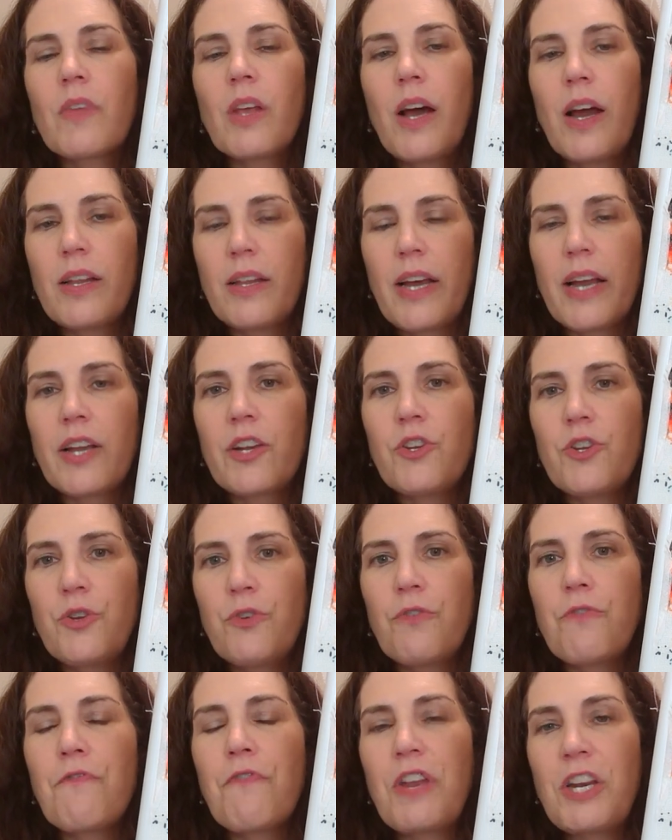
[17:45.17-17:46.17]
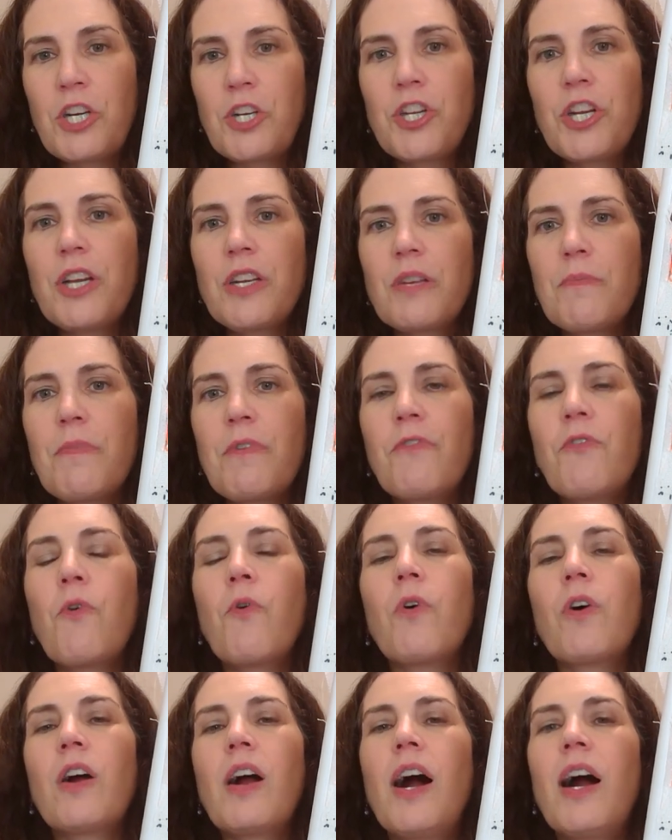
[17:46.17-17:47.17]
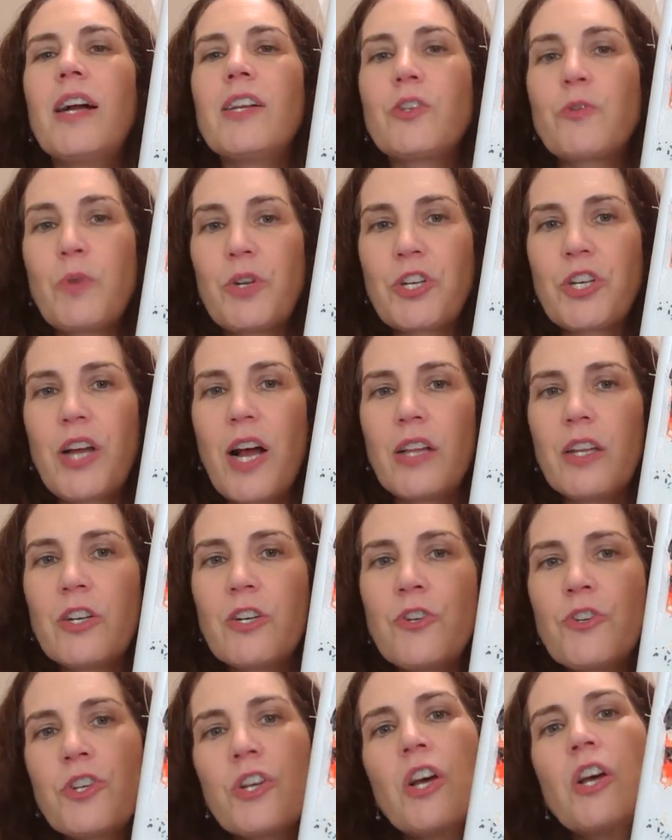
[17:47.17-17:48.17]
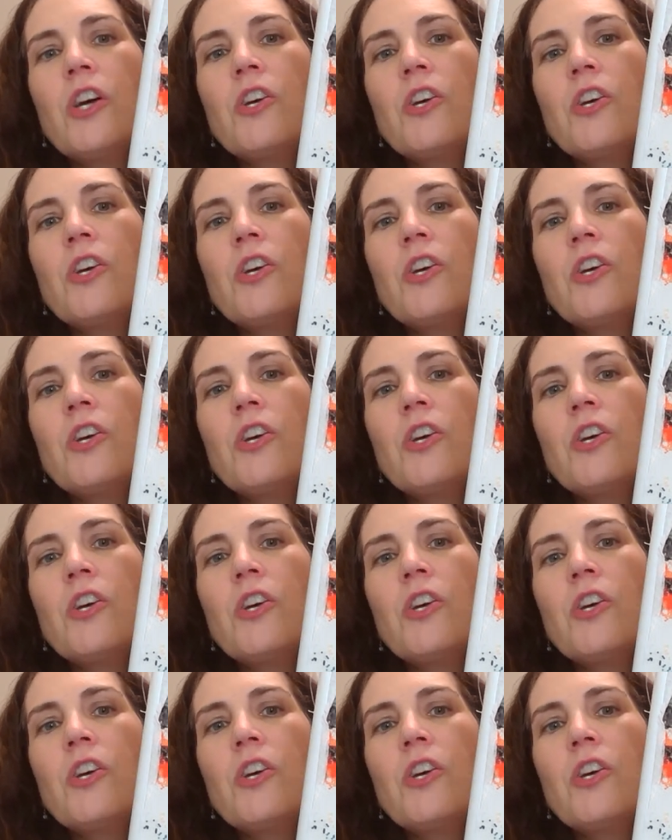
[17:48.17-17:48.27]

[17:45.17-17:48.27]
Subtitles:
I like to finish it before I switch colors.